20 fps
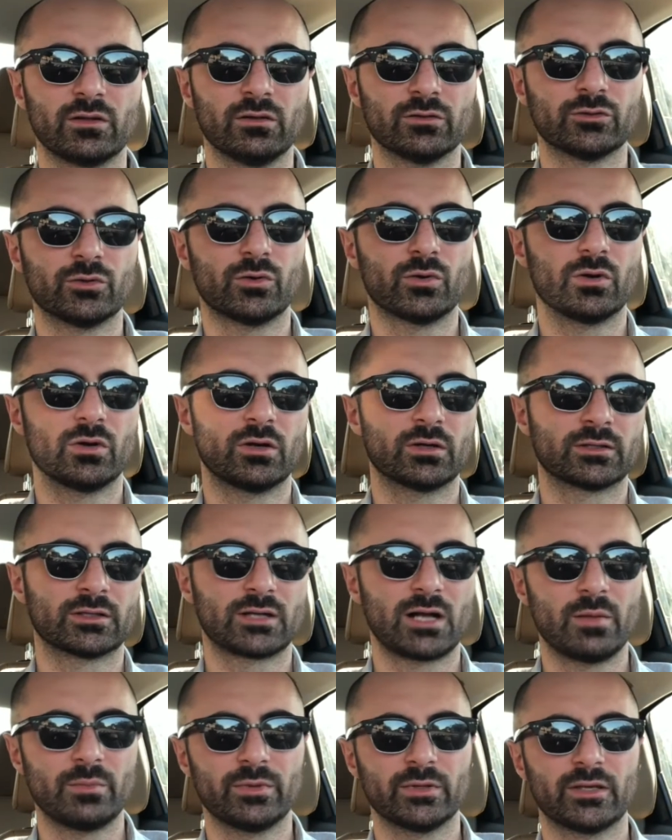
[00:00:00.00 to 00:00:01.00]
or
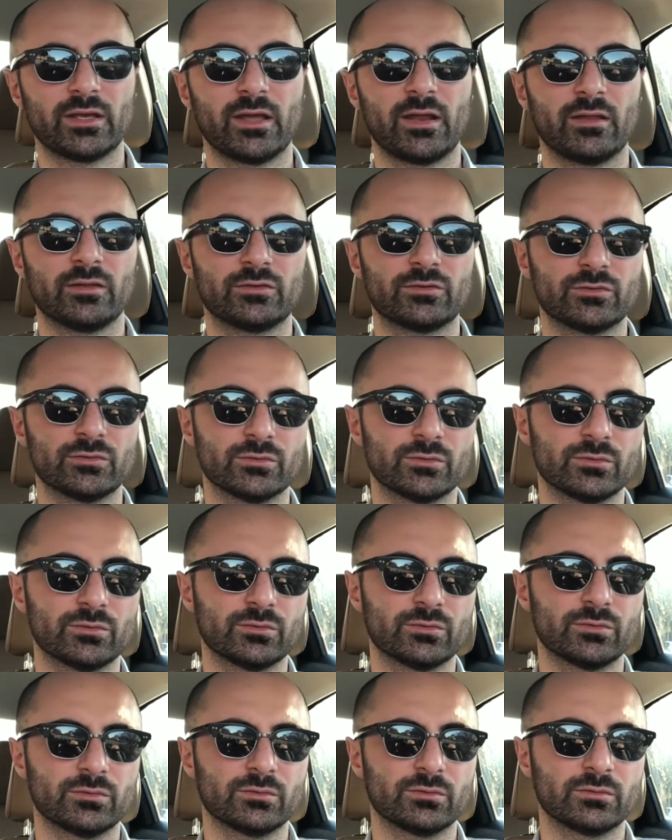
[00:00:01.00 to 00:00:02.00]
complicated to
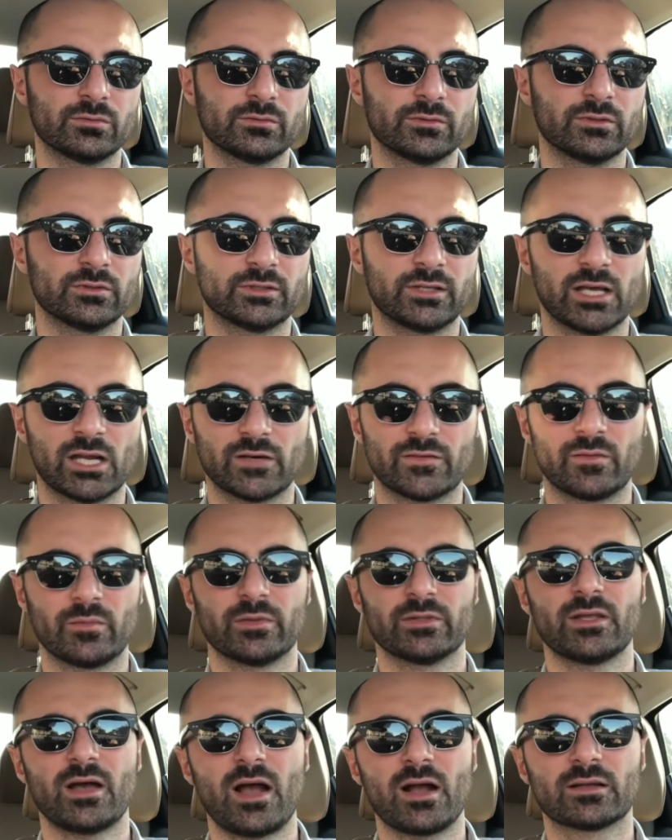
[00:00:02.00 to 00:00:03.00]
really get it from a
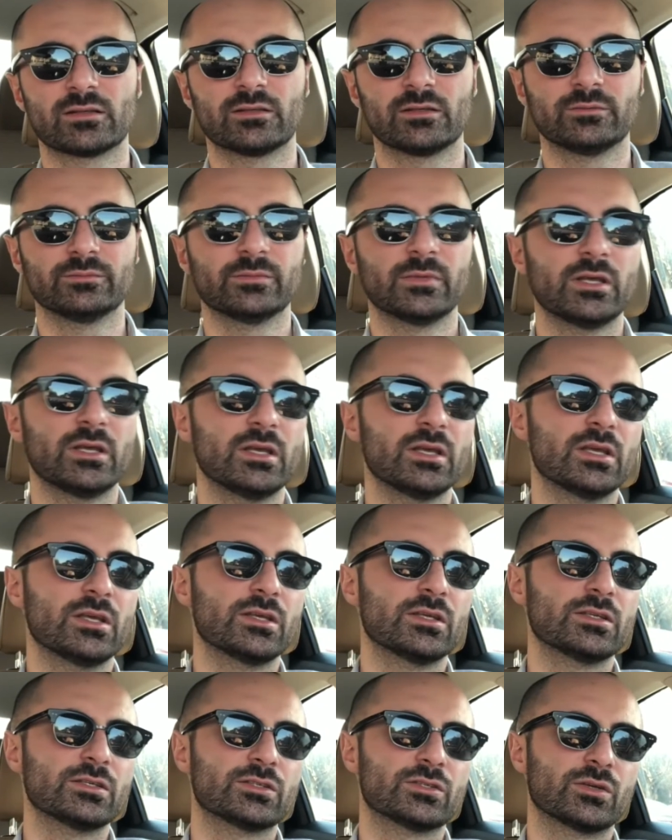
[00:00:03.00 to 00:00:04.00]
doctor?
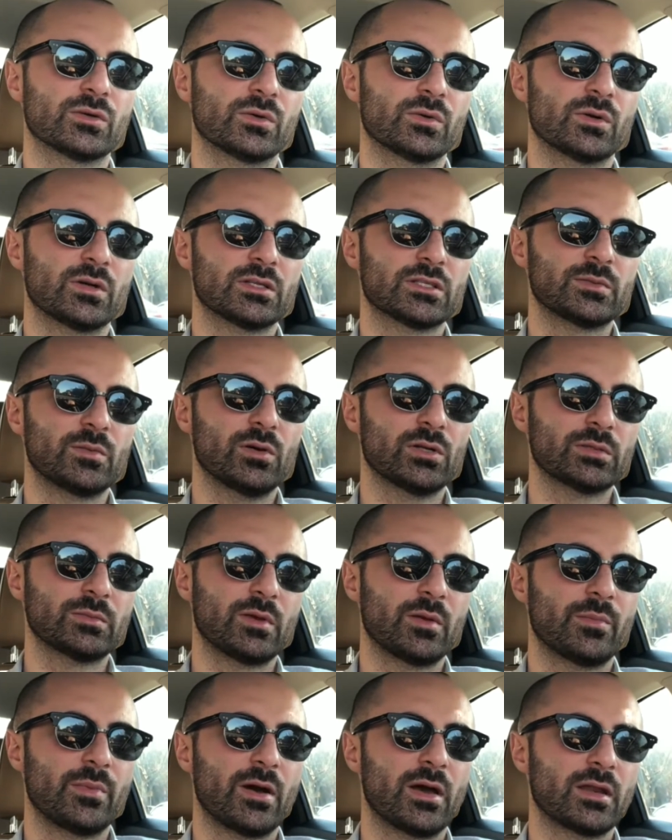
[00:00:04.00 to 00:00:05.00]
So I spoke to my
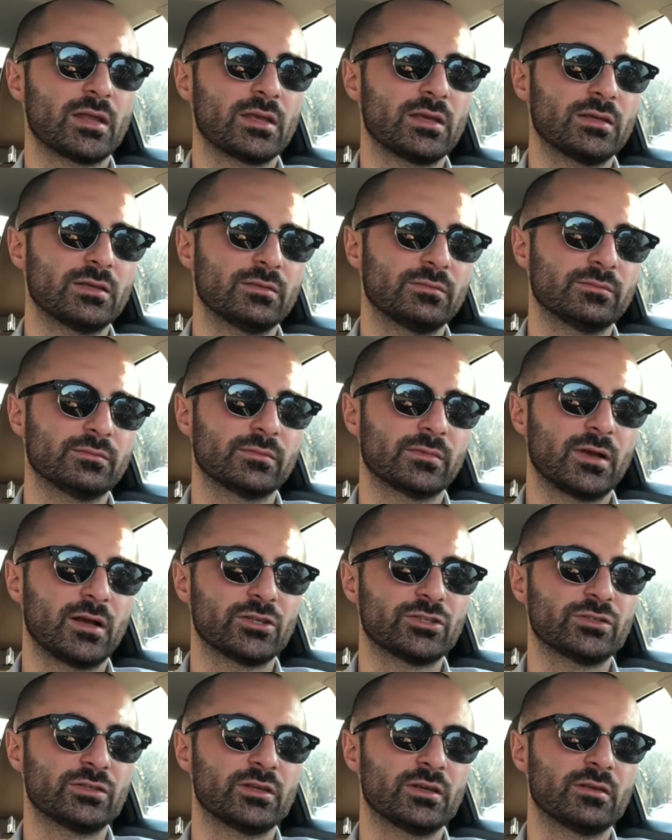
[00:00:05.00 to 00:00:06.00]
buddy,
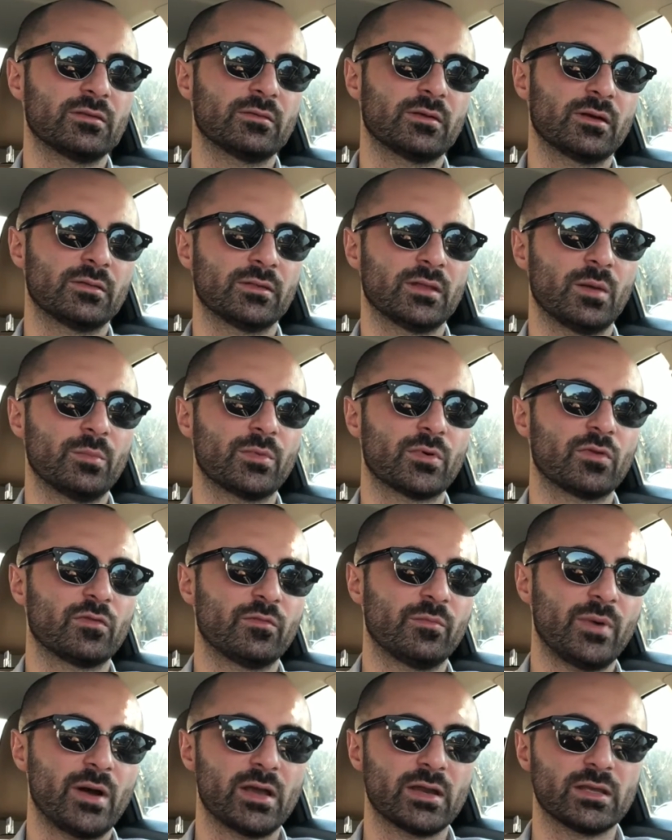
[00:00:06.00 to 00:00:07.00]
actually a number of
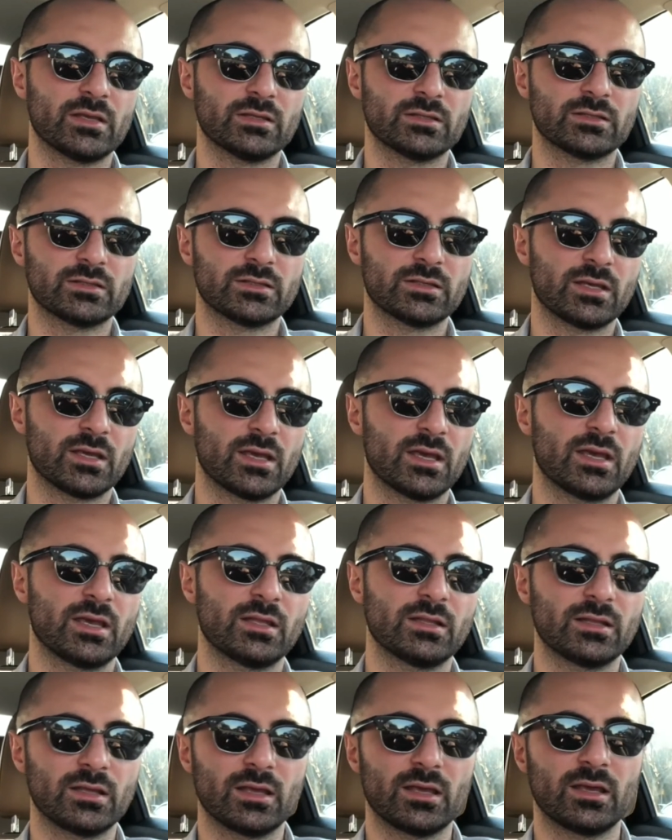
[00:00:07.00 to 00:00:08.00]
buddies,
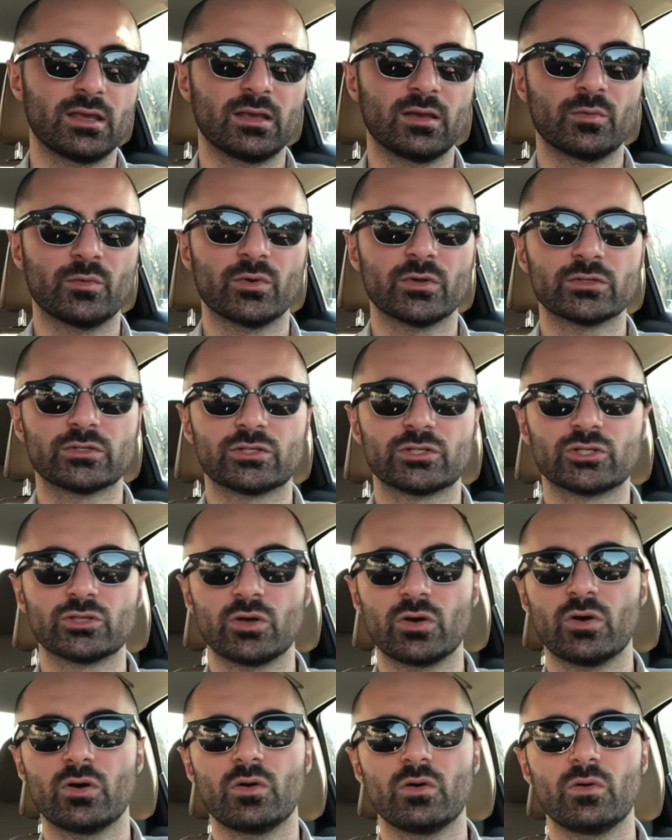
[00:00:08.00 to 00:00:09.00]
and it was
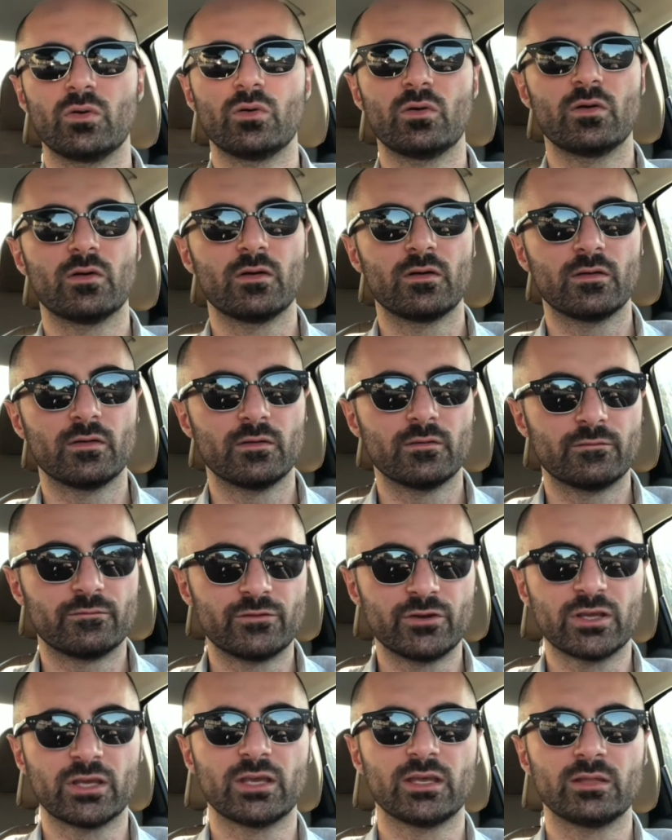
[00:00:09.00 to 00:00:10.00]
so
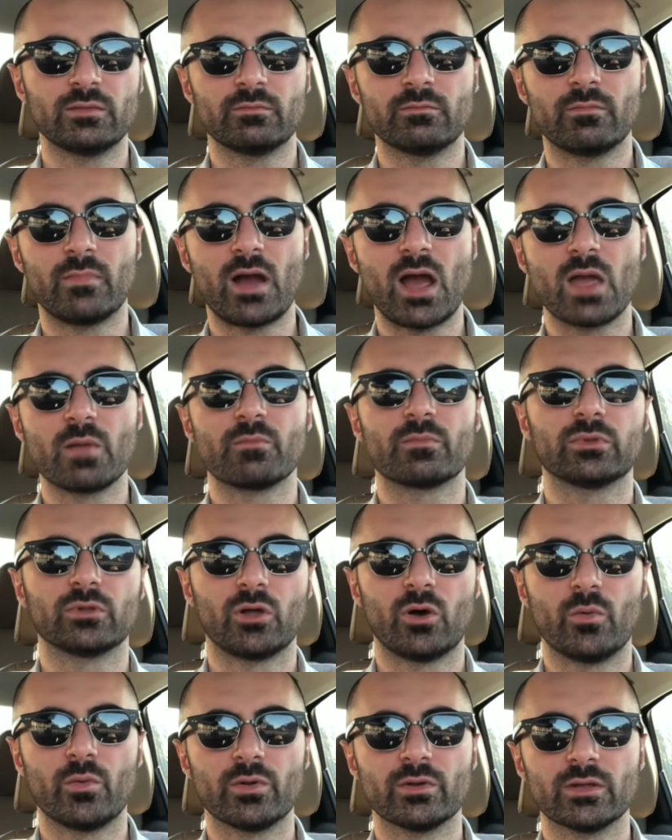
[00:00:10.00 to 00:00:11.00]
freaking
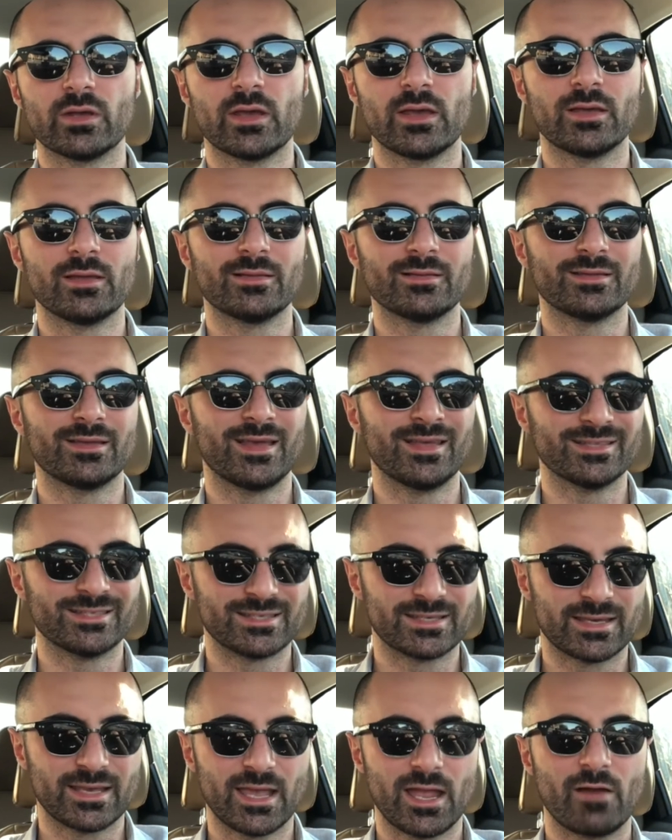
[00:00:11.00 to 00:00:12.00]
mind-blowing and
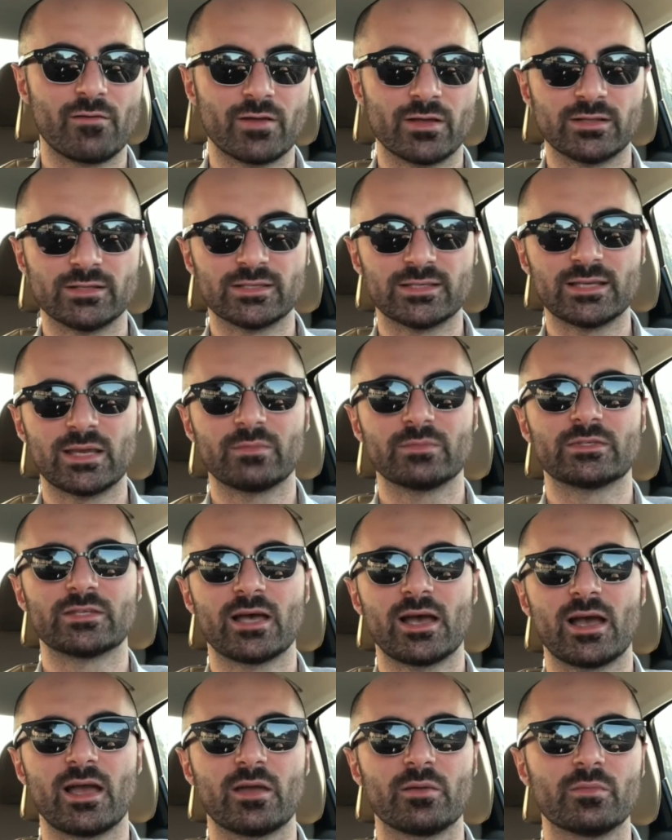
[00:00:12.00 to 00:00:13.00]
scary at the same
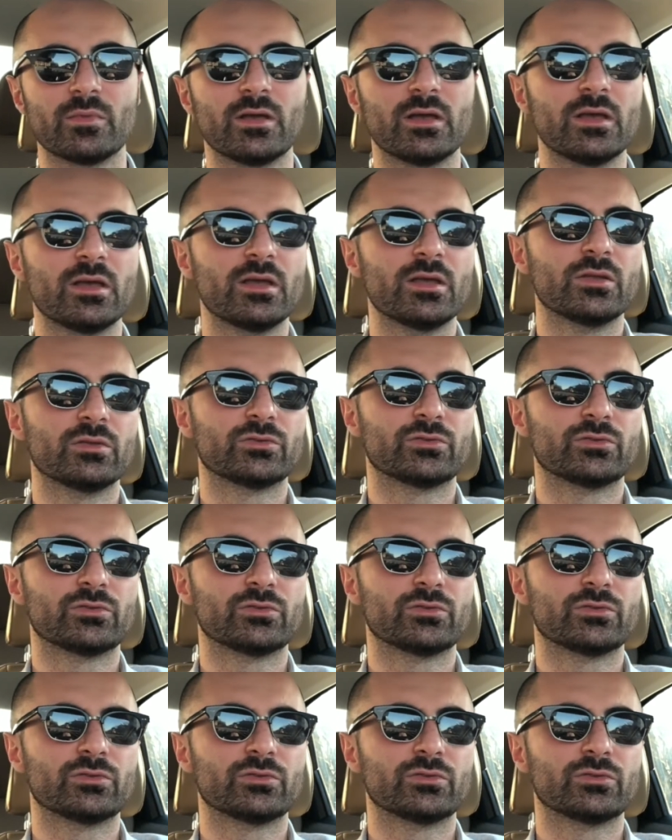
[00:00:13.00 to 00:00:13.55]
time to